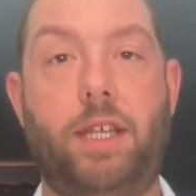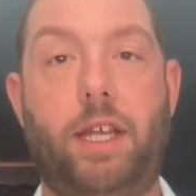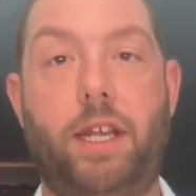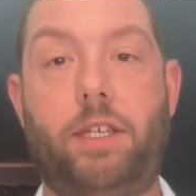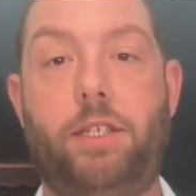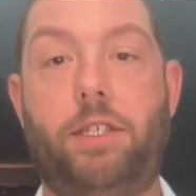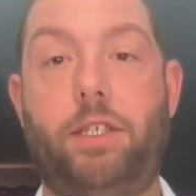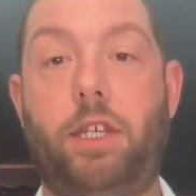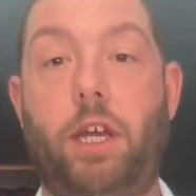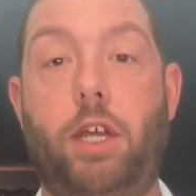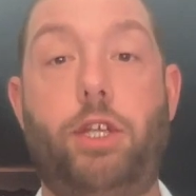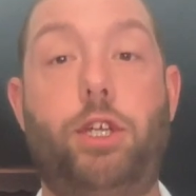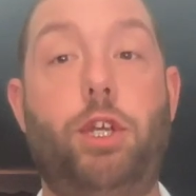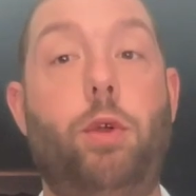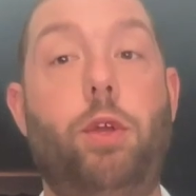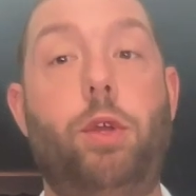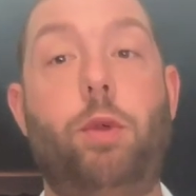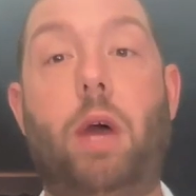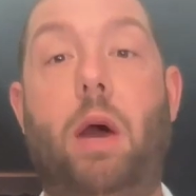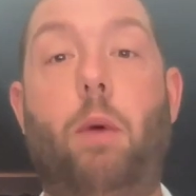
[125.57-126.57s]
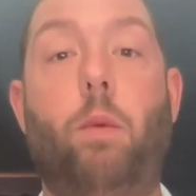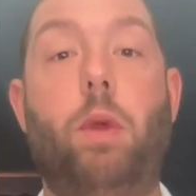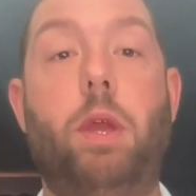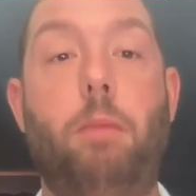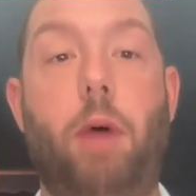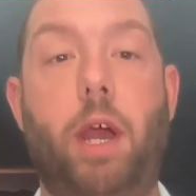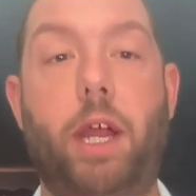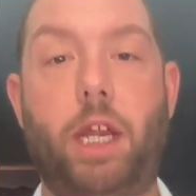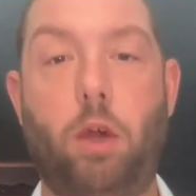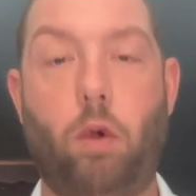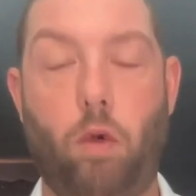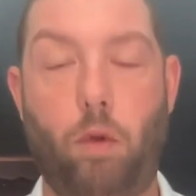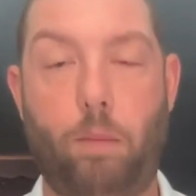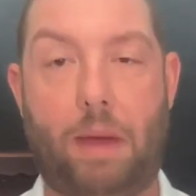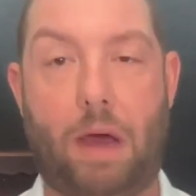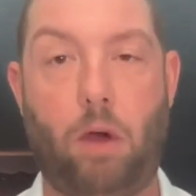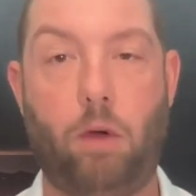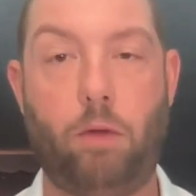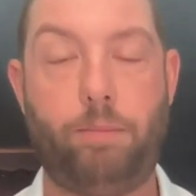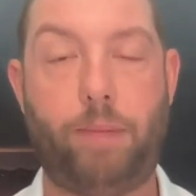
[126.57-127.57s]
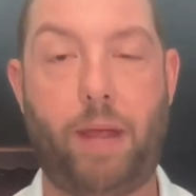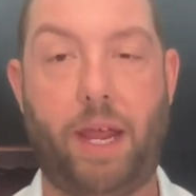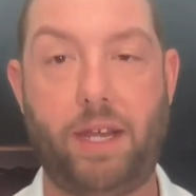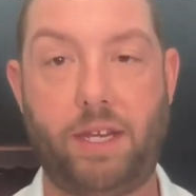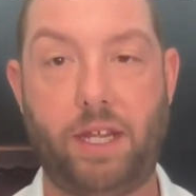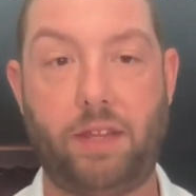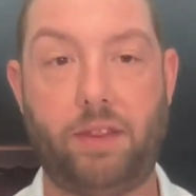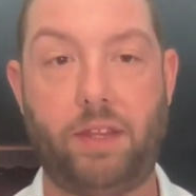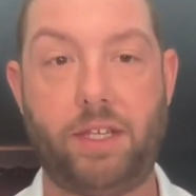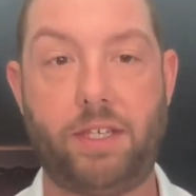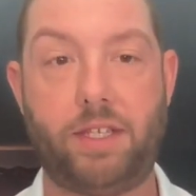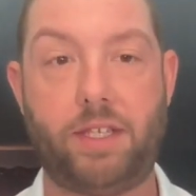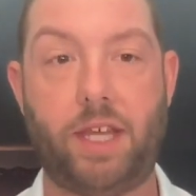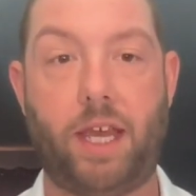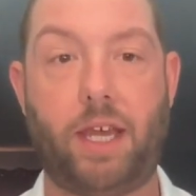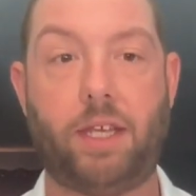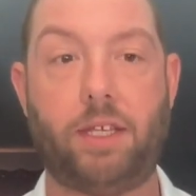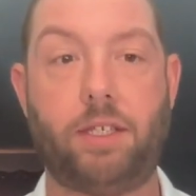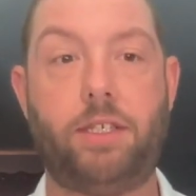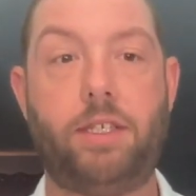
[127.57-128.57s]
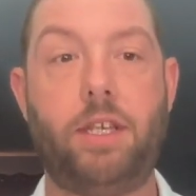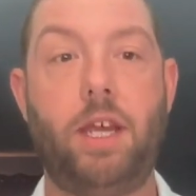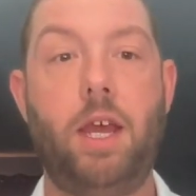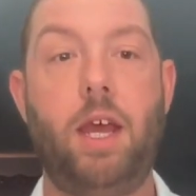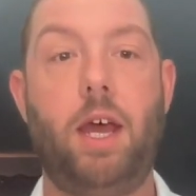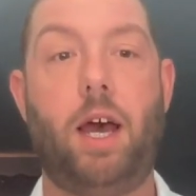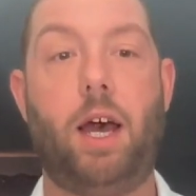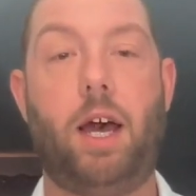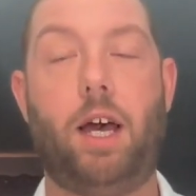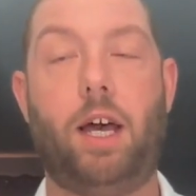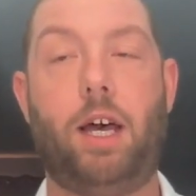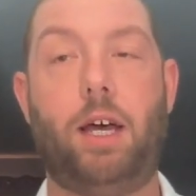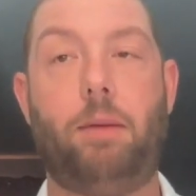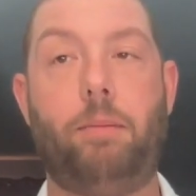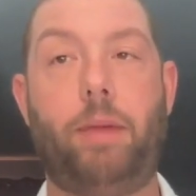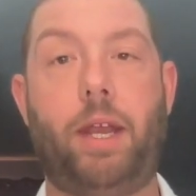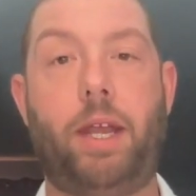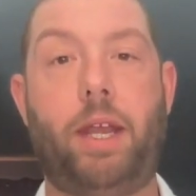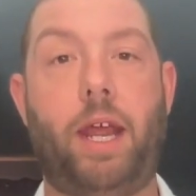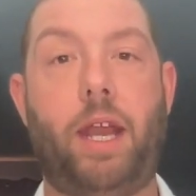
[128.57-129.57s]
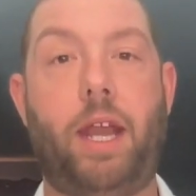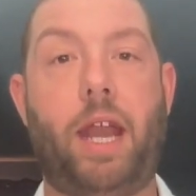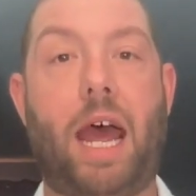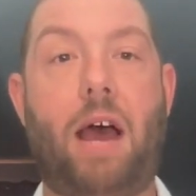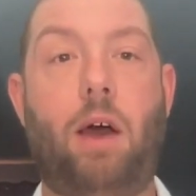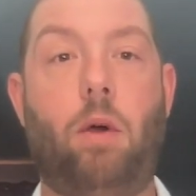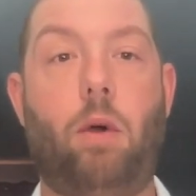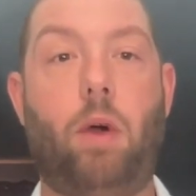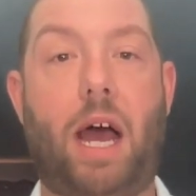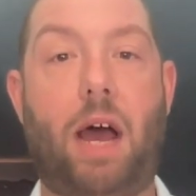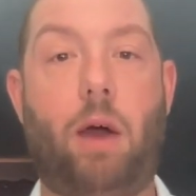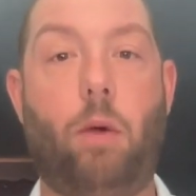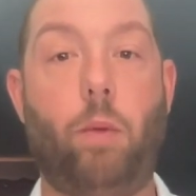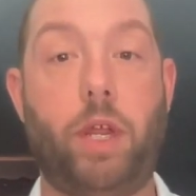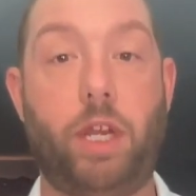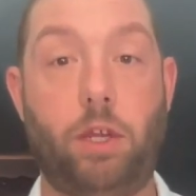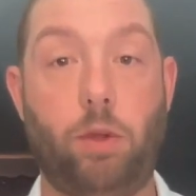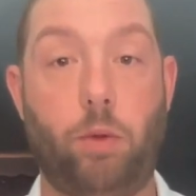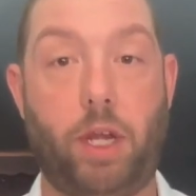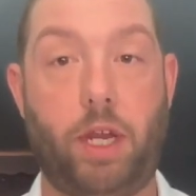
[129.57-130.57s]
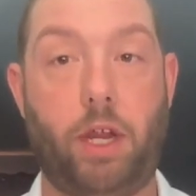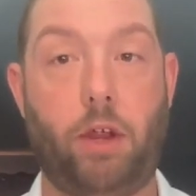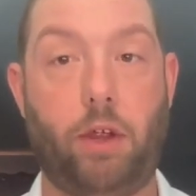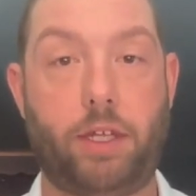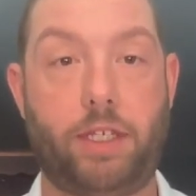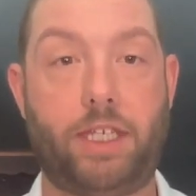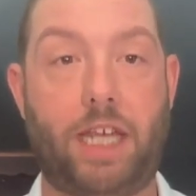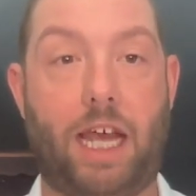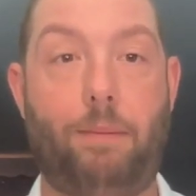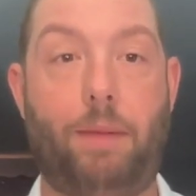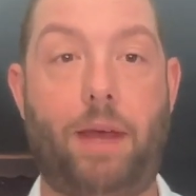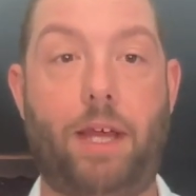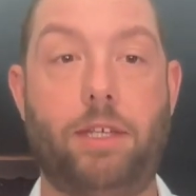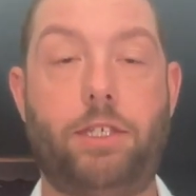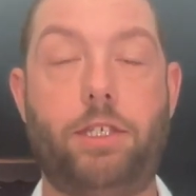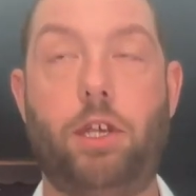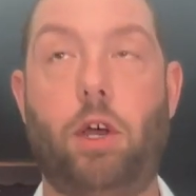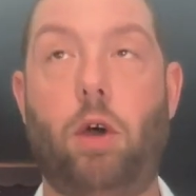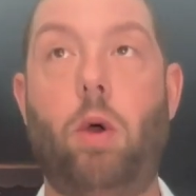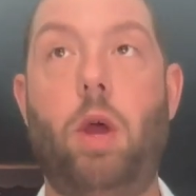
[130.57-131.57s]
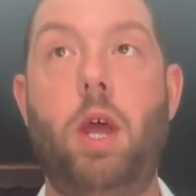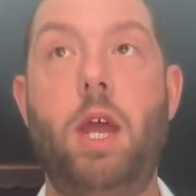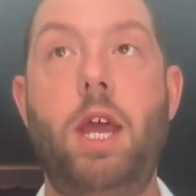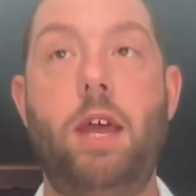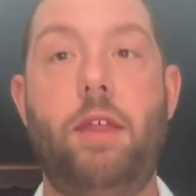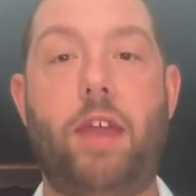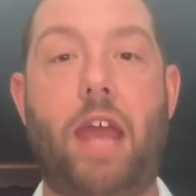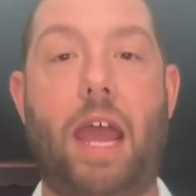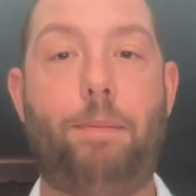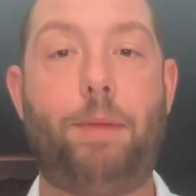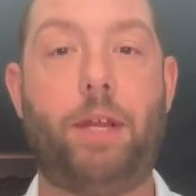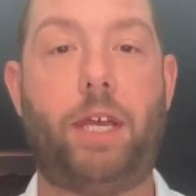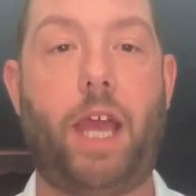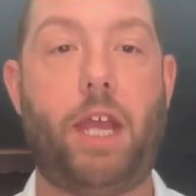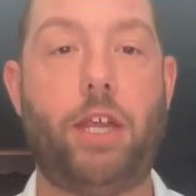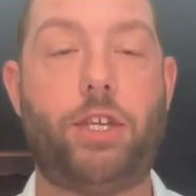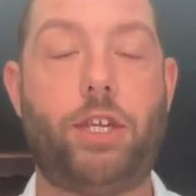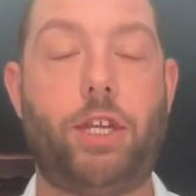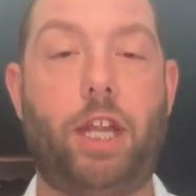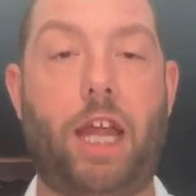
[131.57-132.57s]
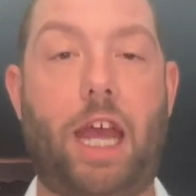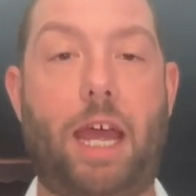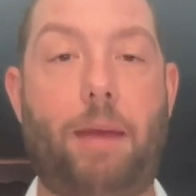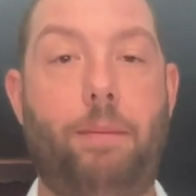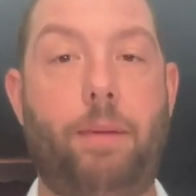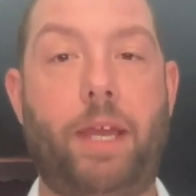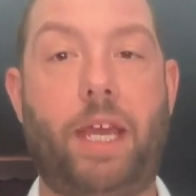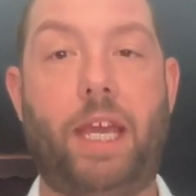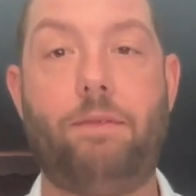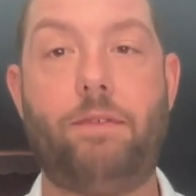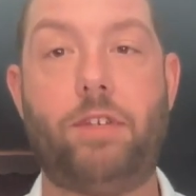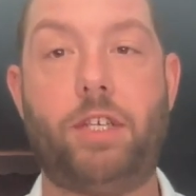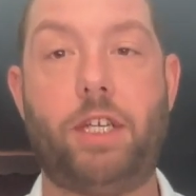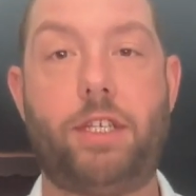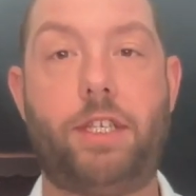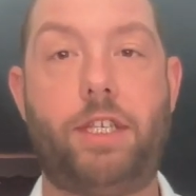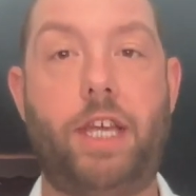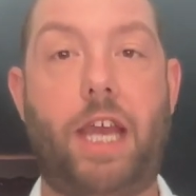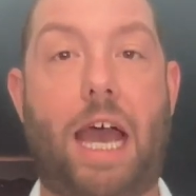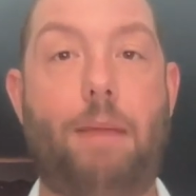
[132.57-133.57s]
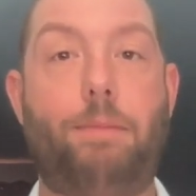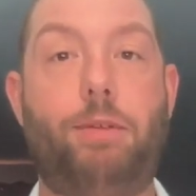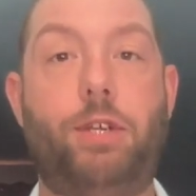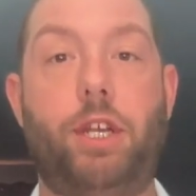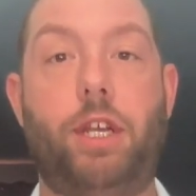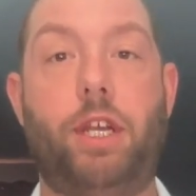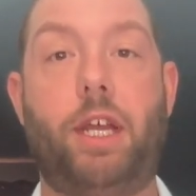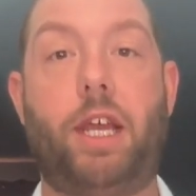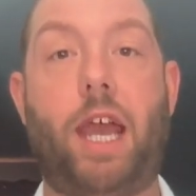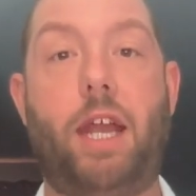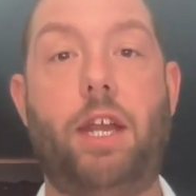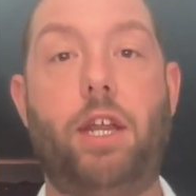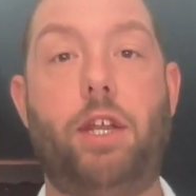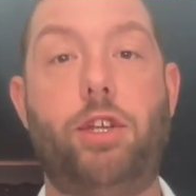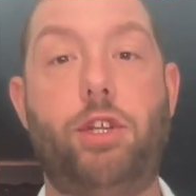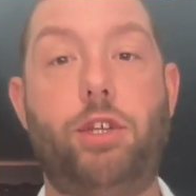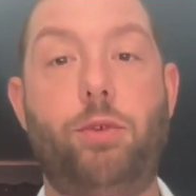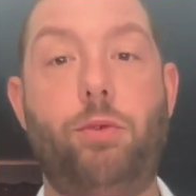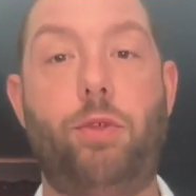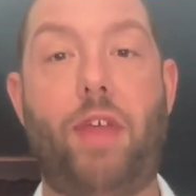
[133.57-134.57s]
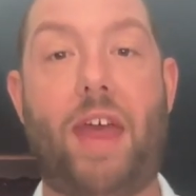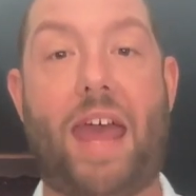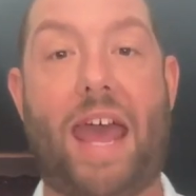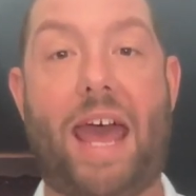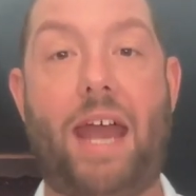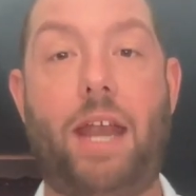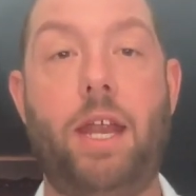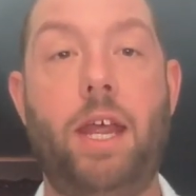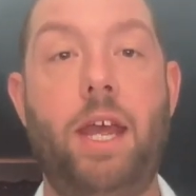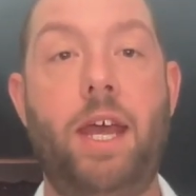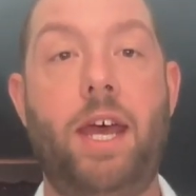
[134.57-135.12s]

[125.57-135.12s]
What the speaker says: Let us show you how we might go about painting these things, and how we do it here at Samez. So the application lab gives us the option to kind of do that